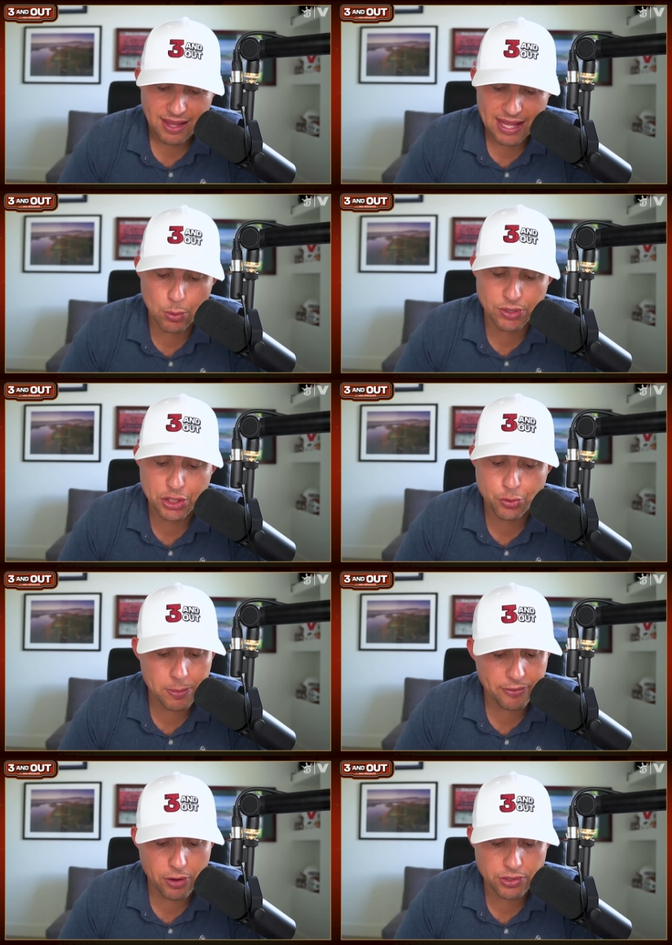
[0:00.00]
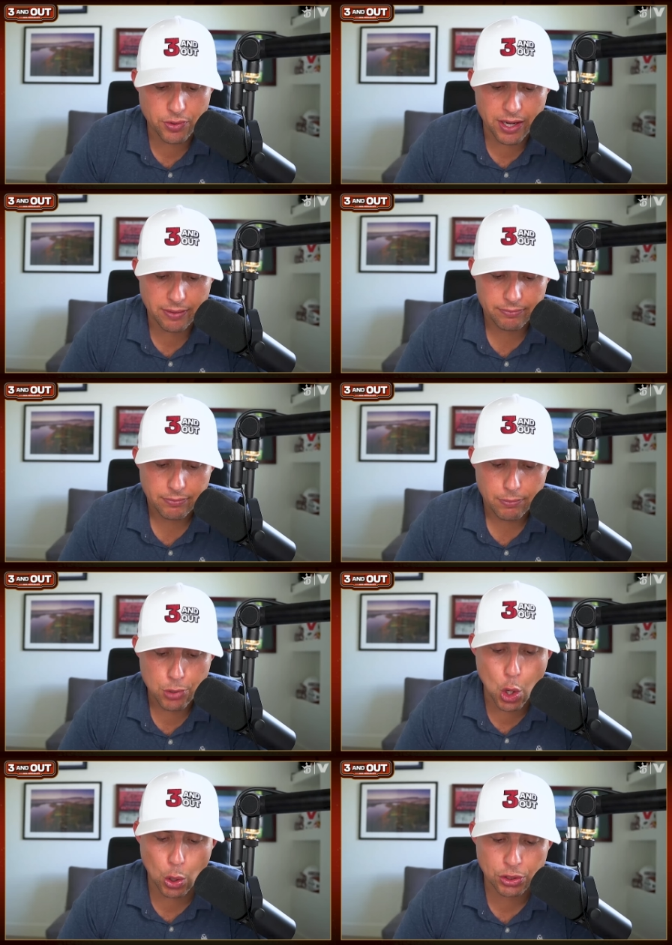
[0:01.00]
it was extremely frustrating.
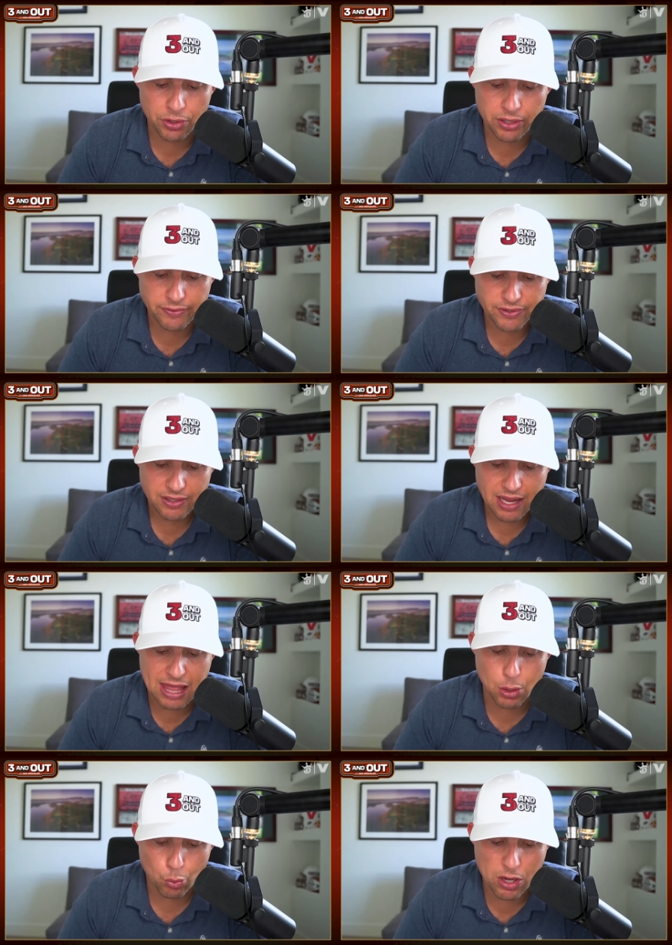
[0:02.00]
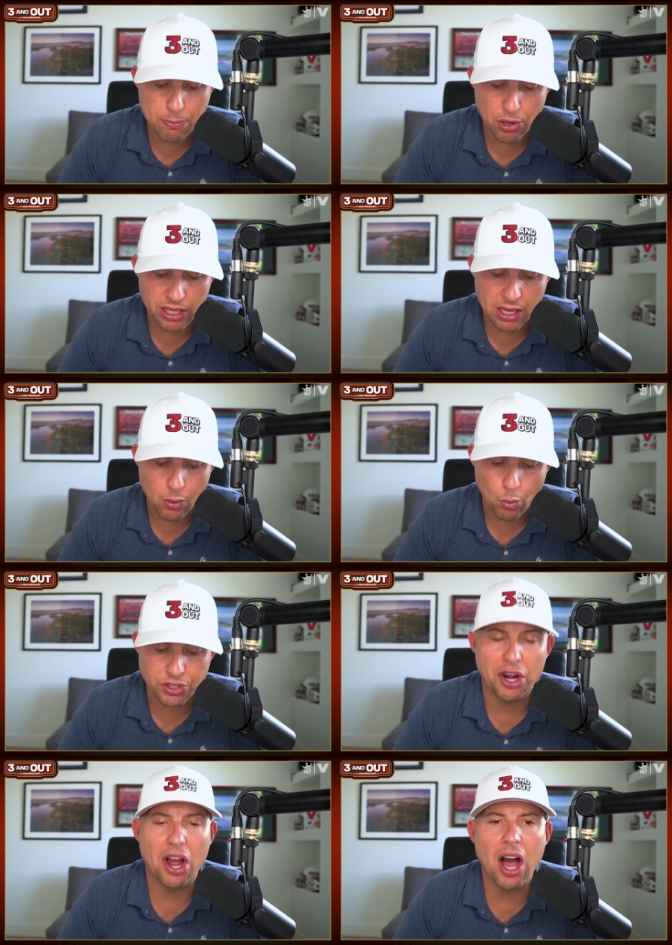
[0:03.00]
No alternatives, and the rebooking was
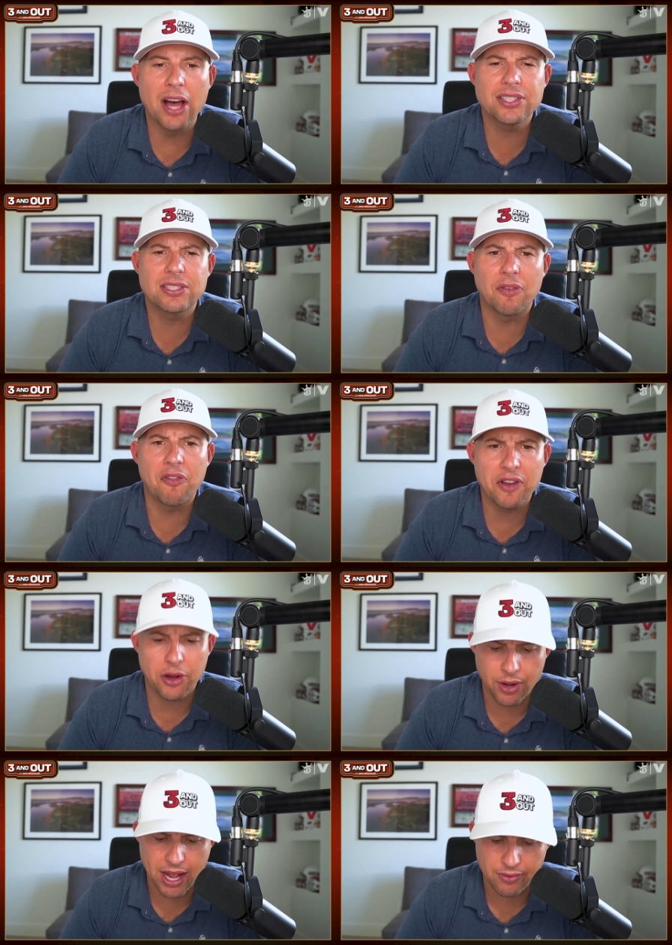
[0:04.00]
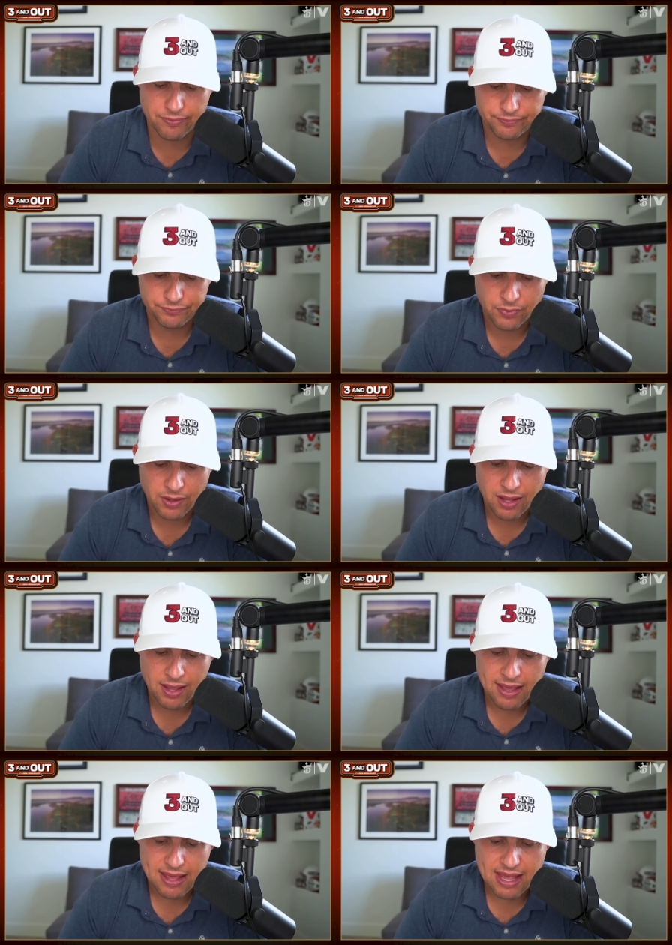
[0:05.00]
on us to figure it out.
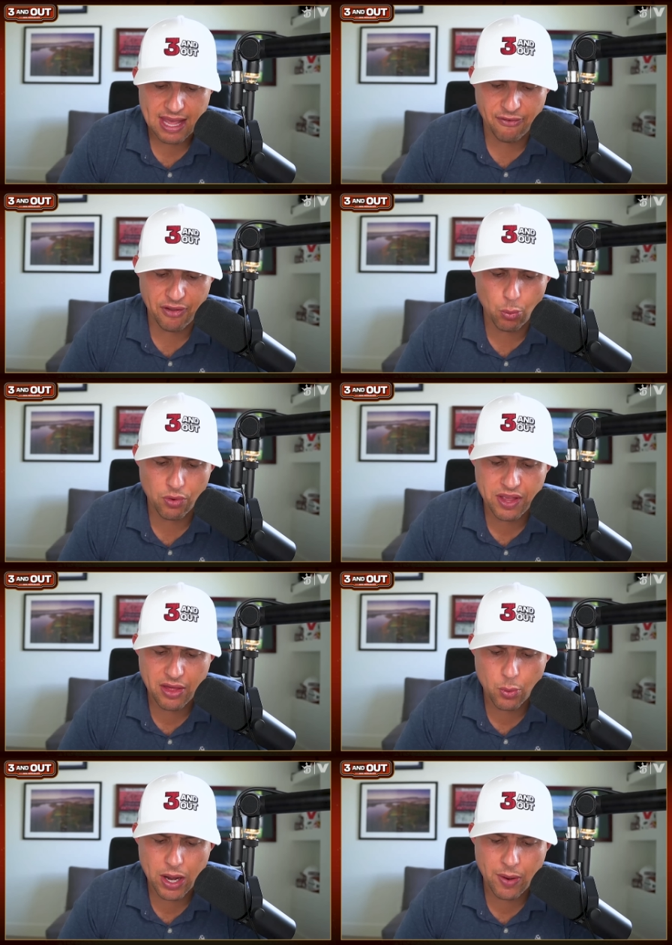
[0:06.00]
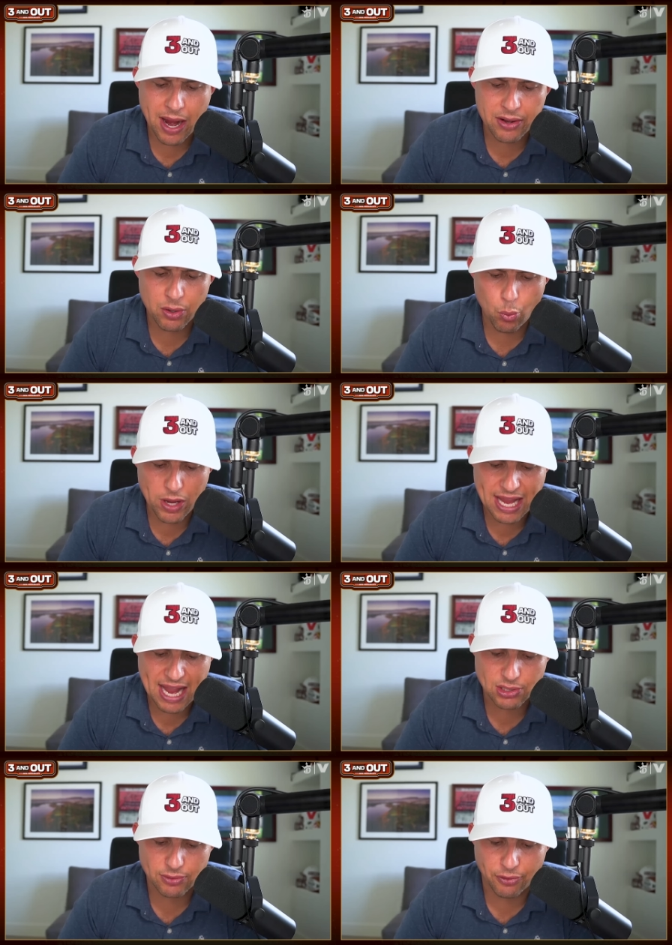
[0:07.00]
If it were the other way around and we
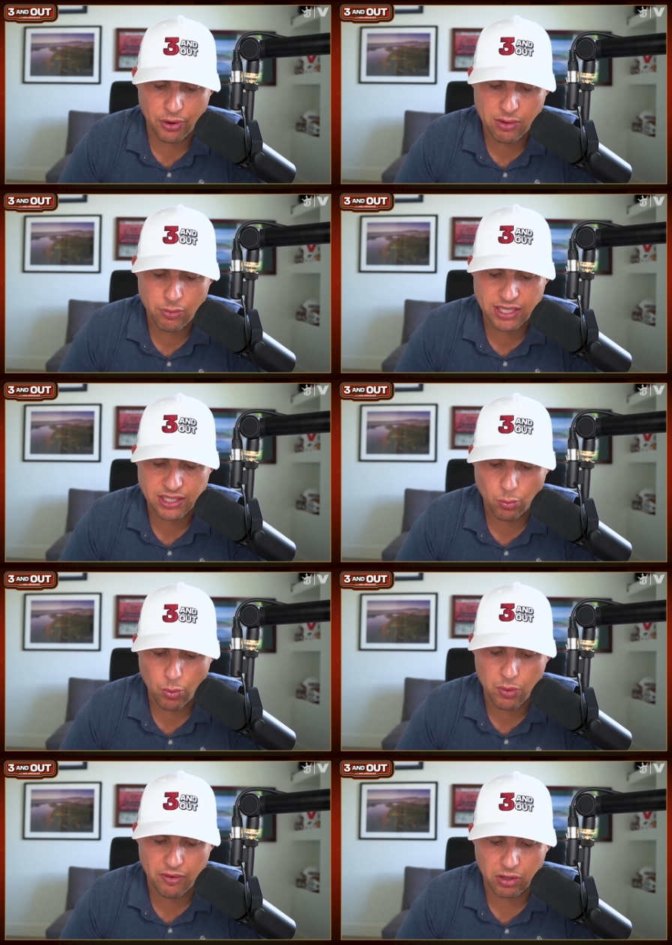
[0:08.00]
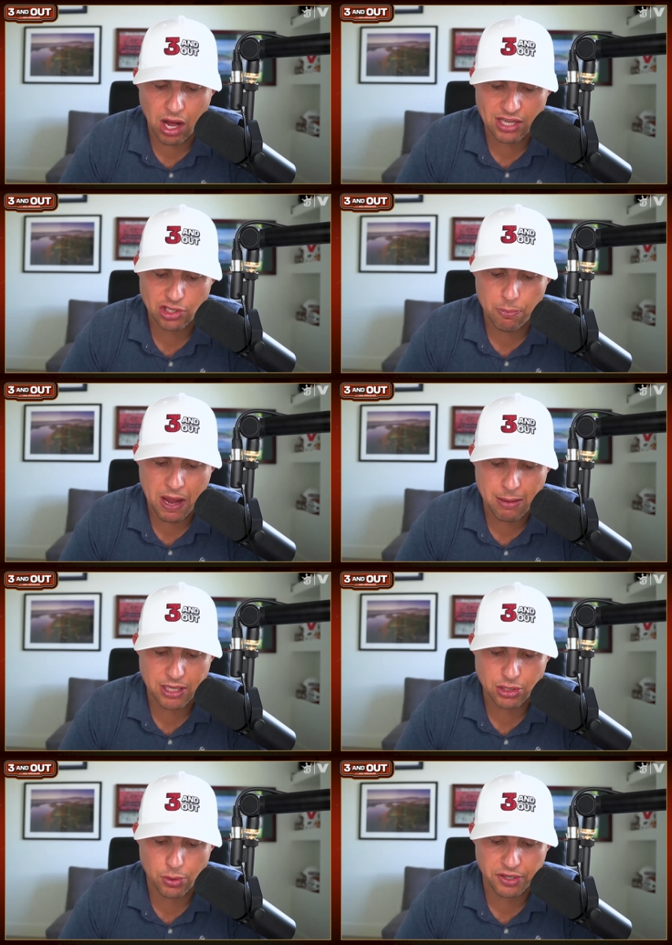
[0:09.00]
canceled for any reason, we would have lost our
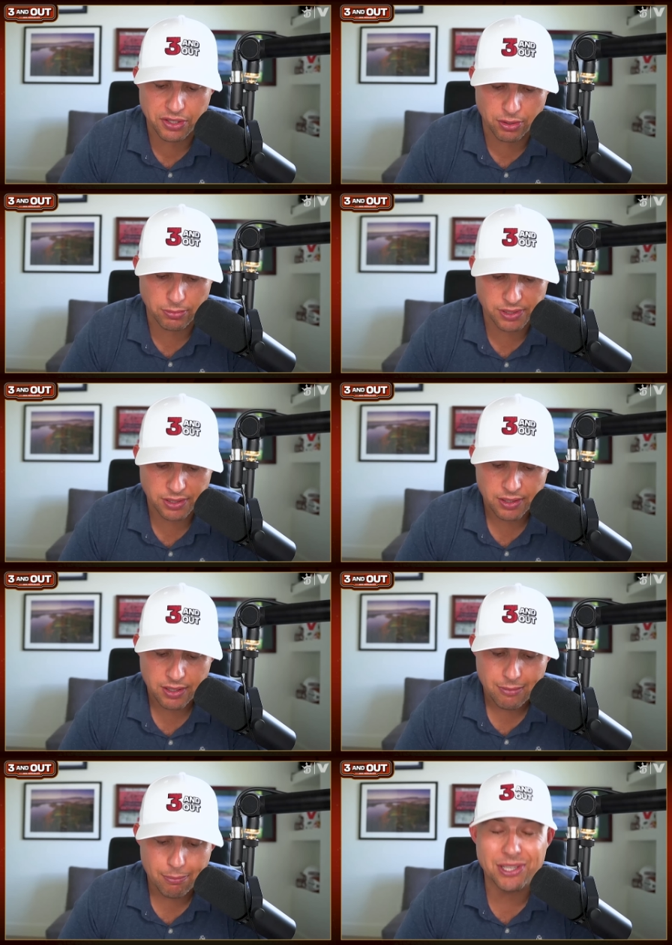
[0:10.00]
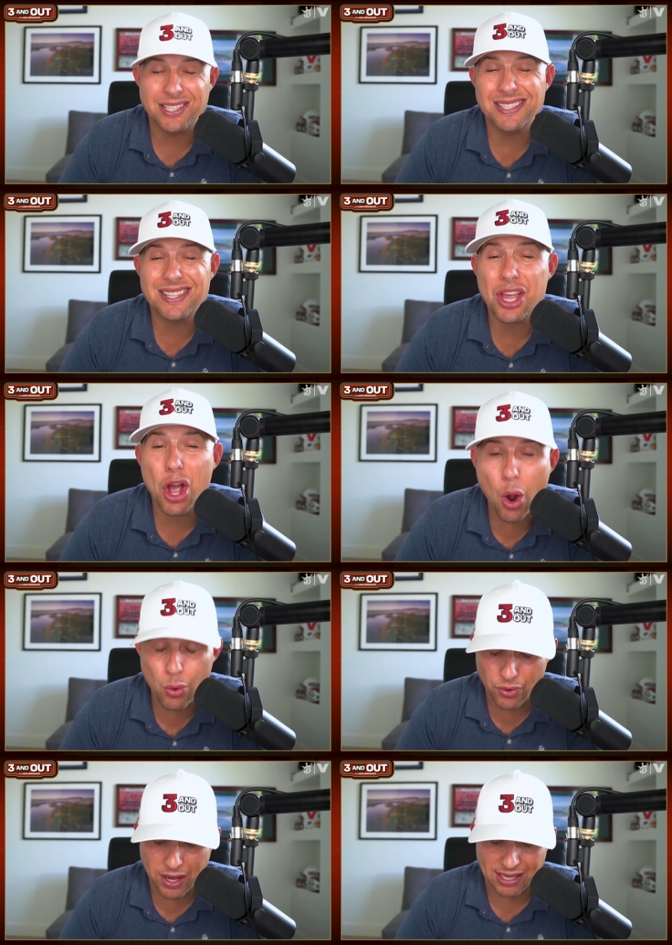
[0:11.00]
payment due to the terms. But since the
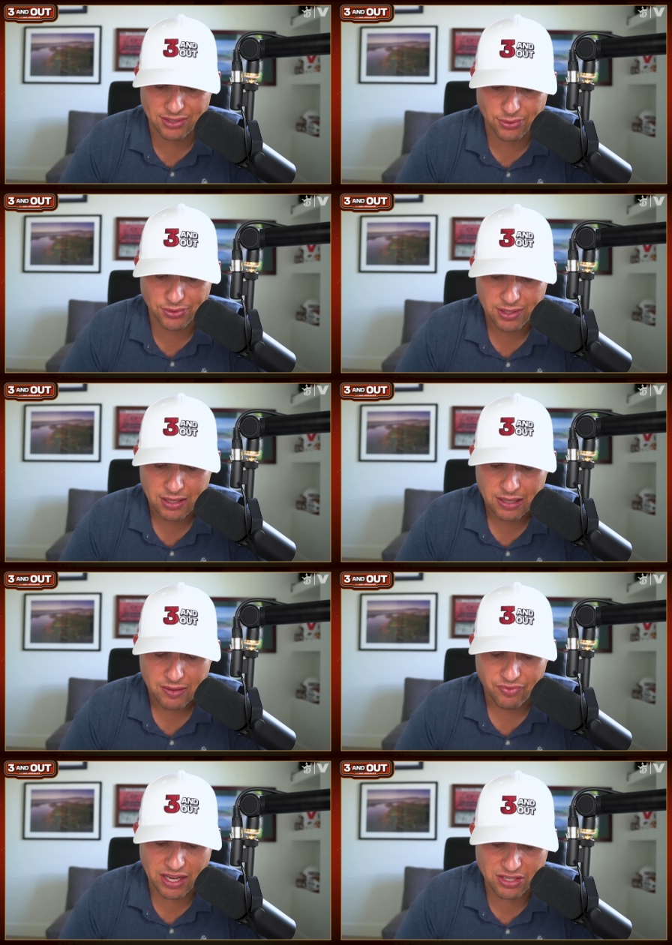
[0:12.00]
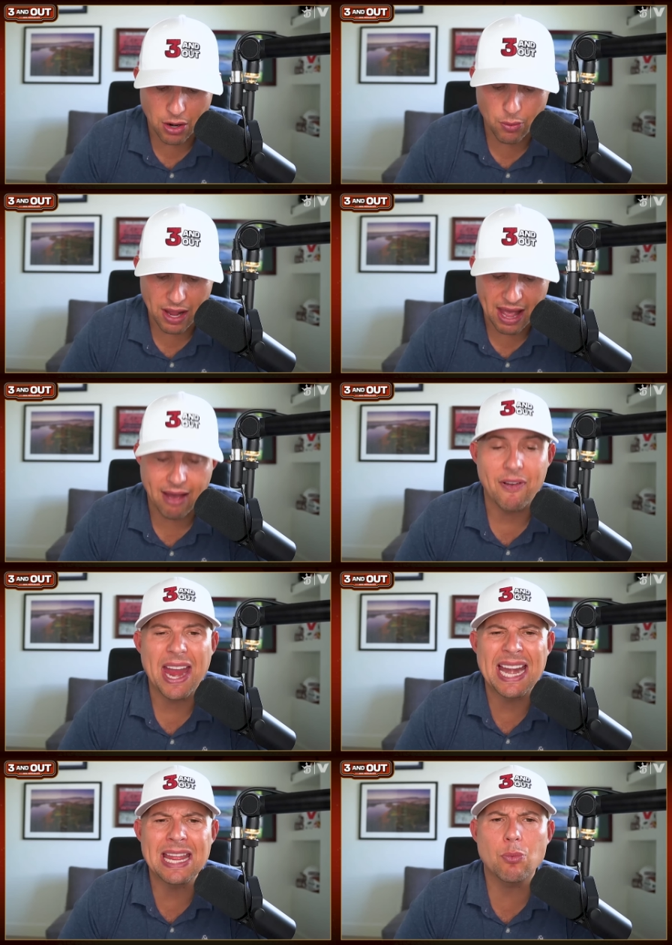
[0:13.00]
owner cancels, they don't have
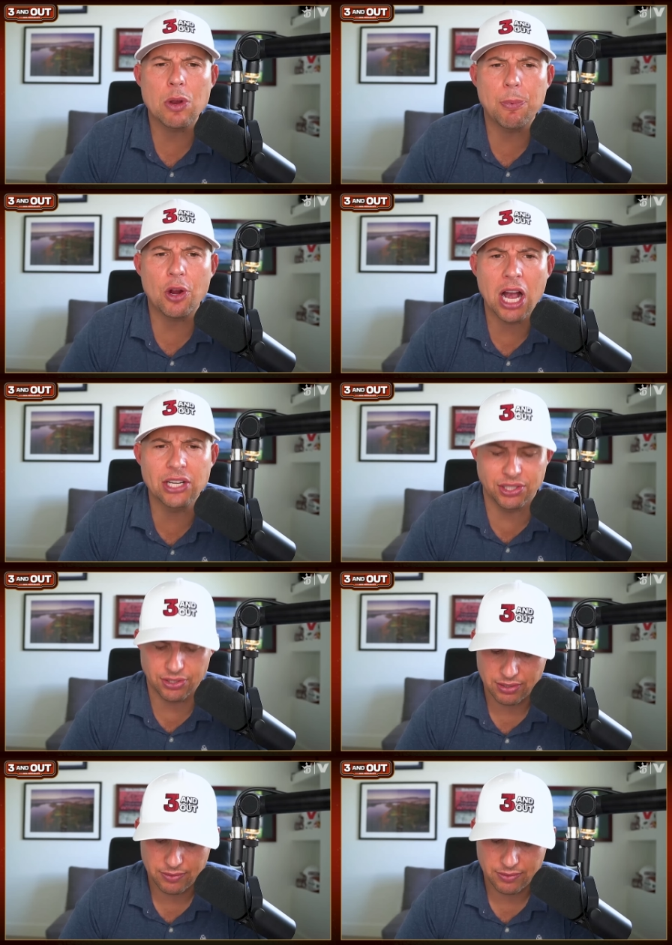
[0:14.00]
any repercussions.